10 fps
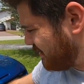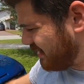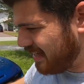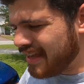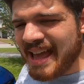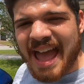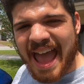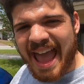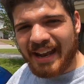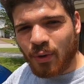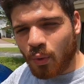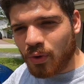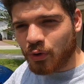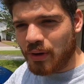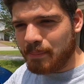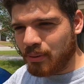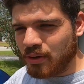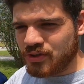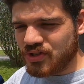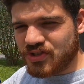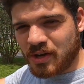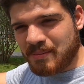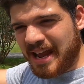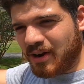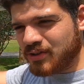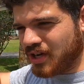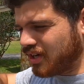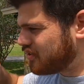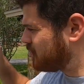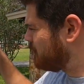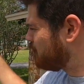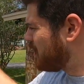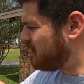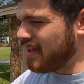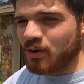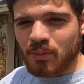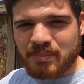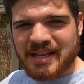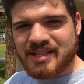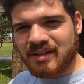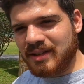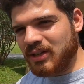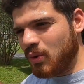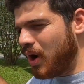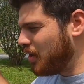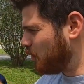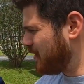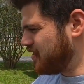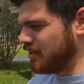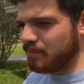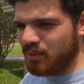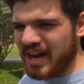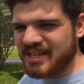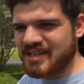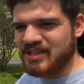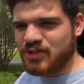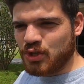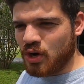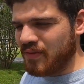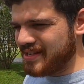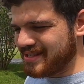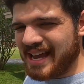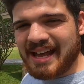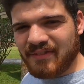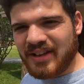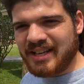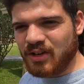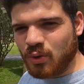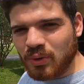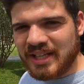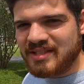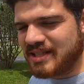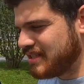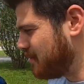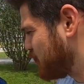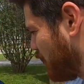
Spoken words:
delete and order and purchase some air ducts that'll basically go all the way to the brakes and serve as kind of like a cooling system.